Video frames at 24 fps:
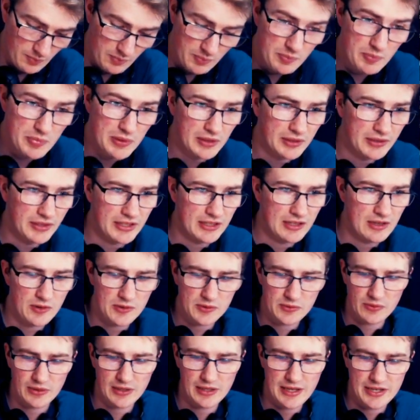Building those
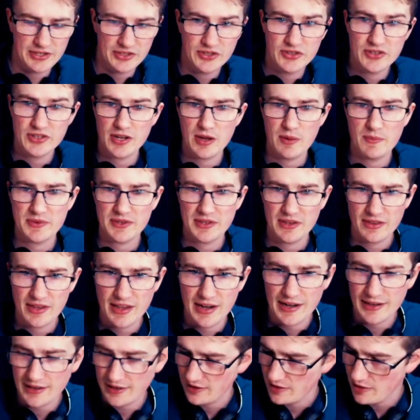relationships, and then
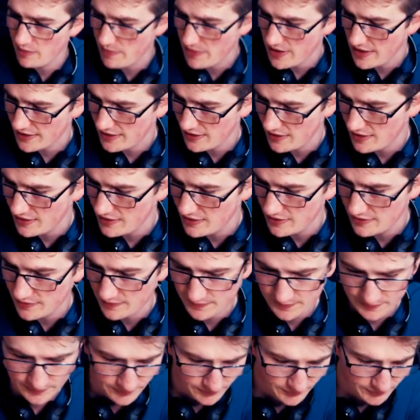I can come back in and
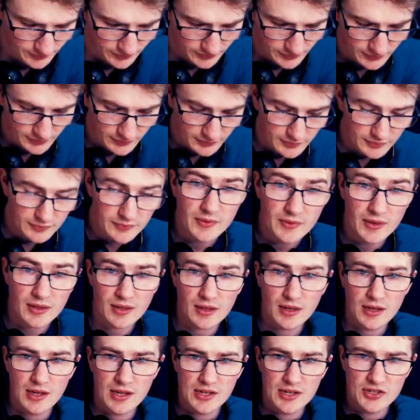
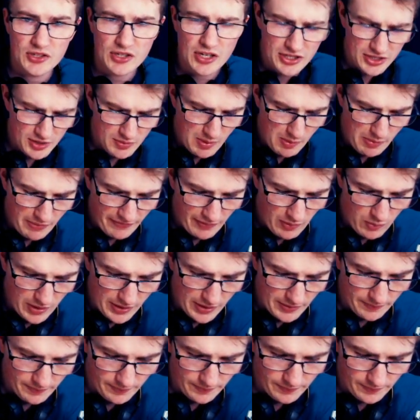change them up if I want.